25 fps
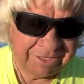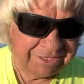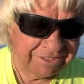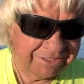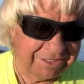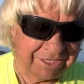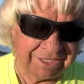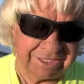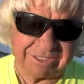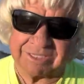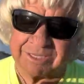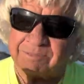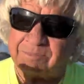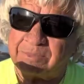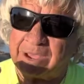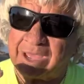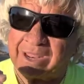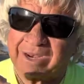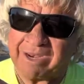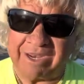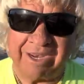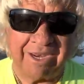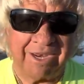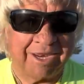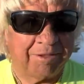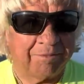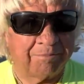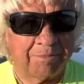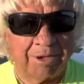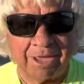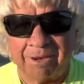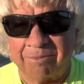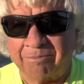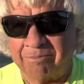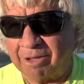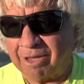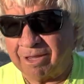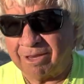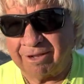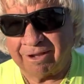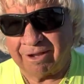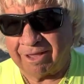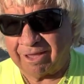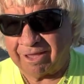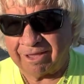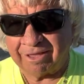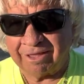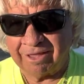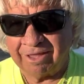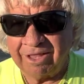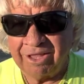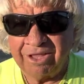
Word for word: just about any man-made lake.